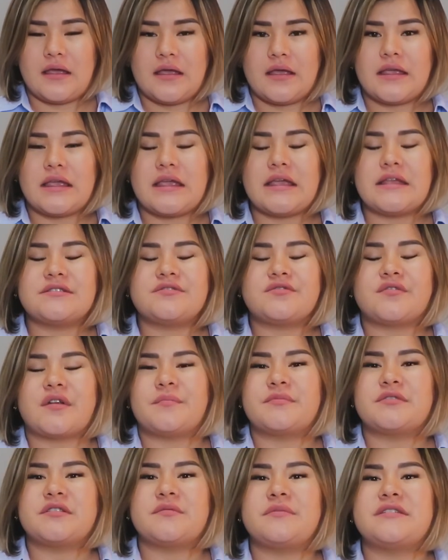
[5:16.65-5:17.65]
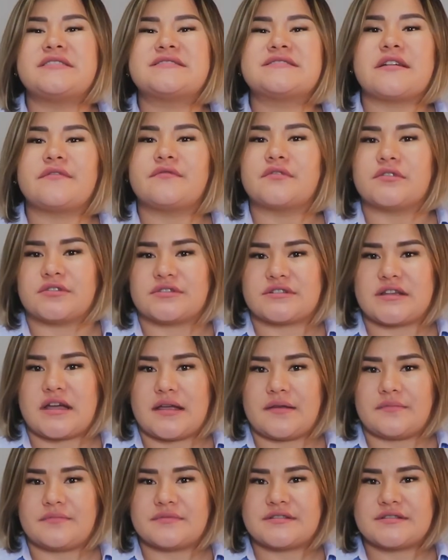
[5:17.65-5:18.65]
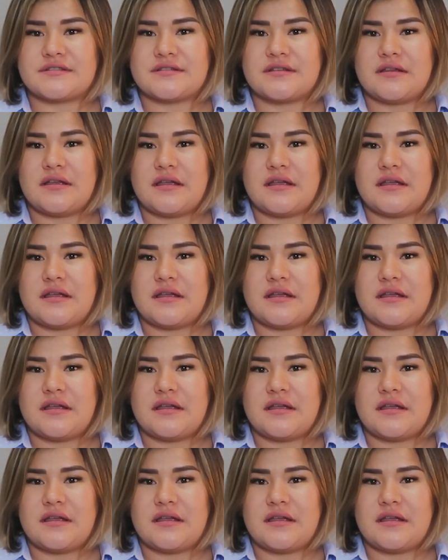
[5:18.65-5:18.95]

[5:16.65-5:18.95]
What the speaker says: He interrupted me several times,